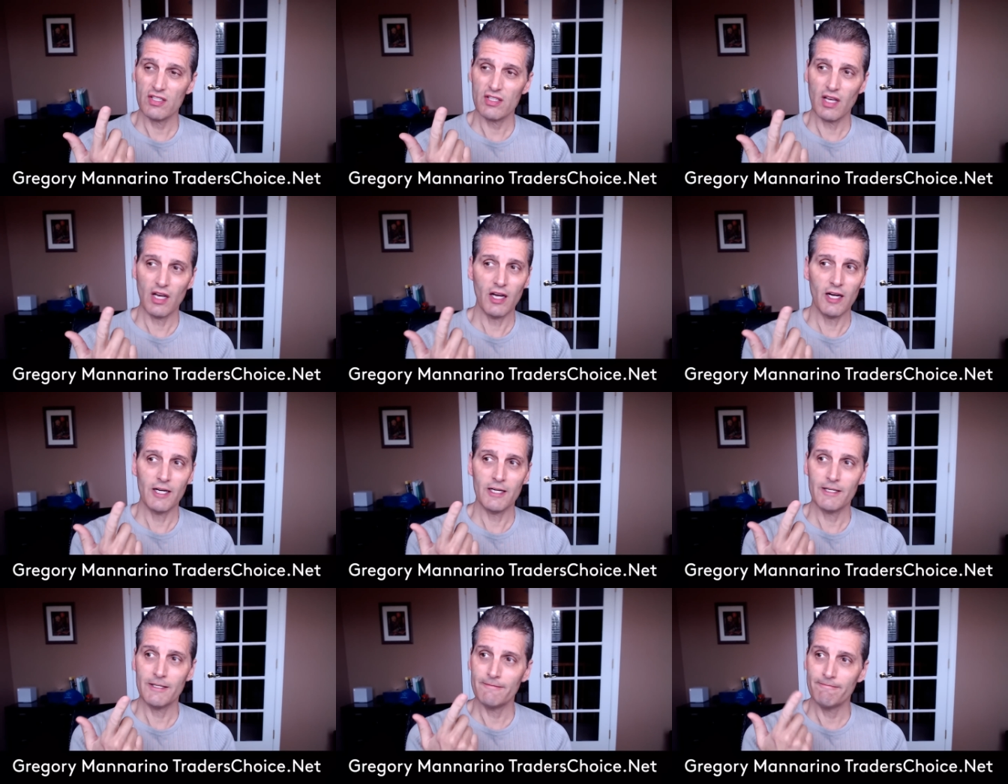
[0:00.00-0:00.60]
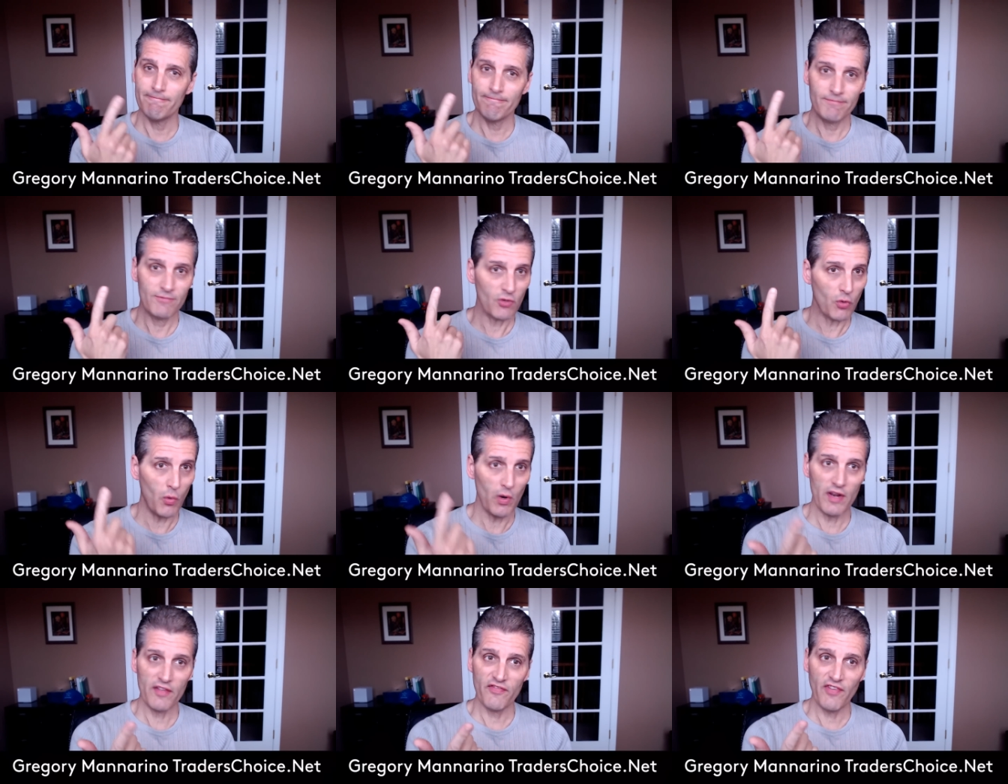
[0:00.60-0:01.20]
Um,
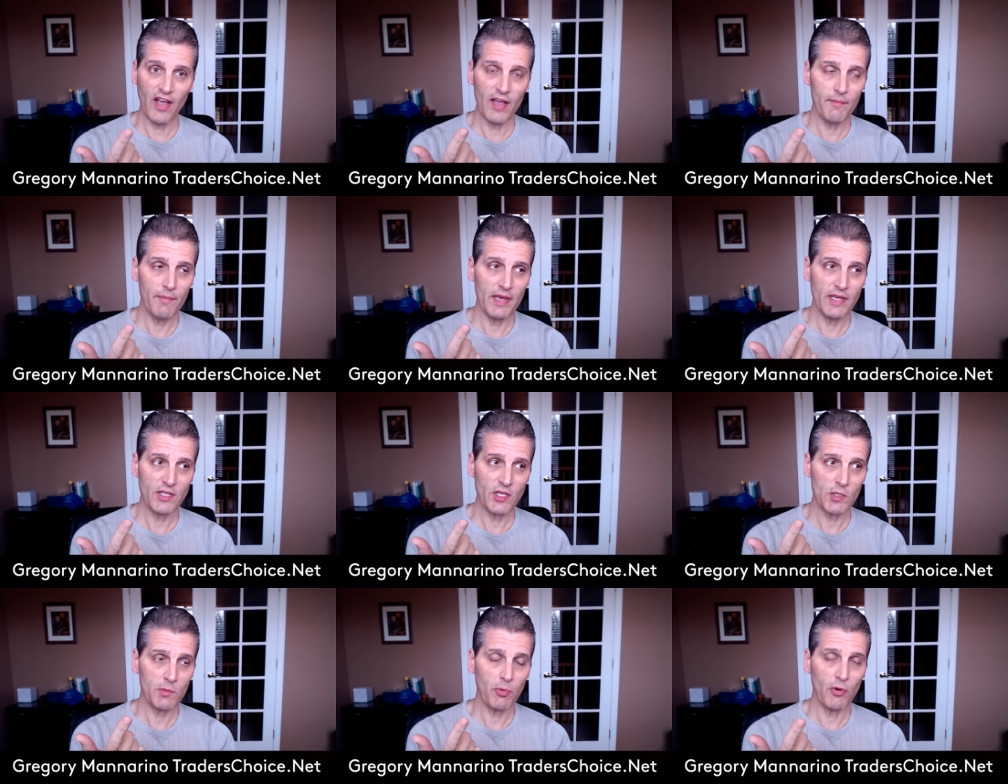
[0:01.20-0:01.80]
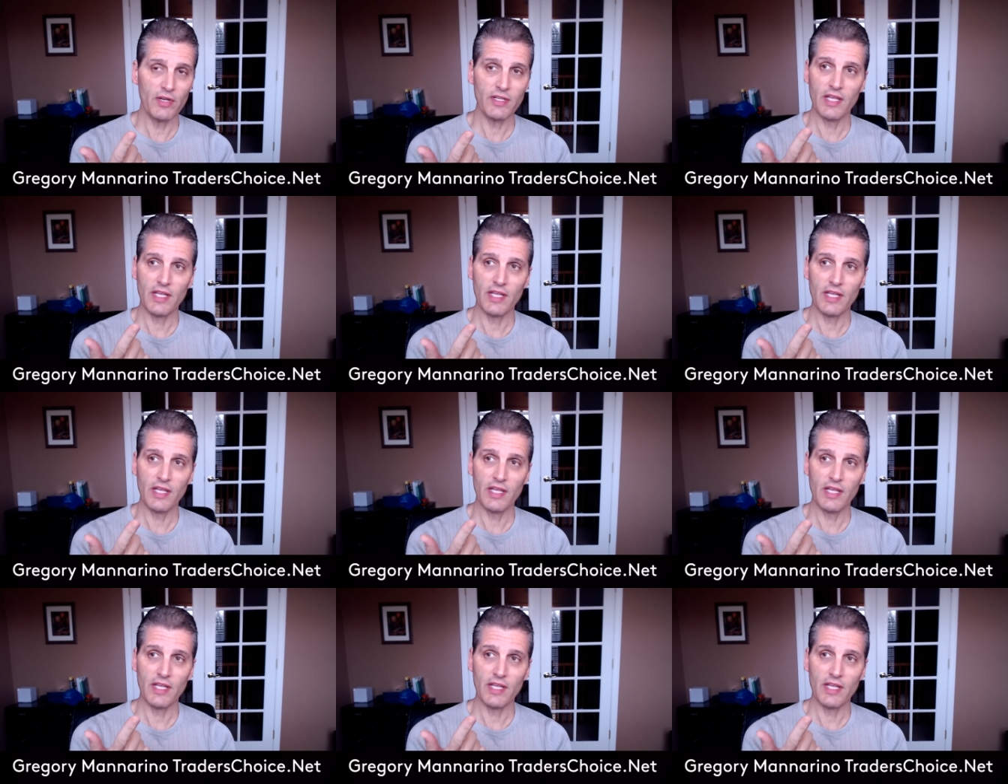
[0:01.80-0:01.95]
twenty-five basis points,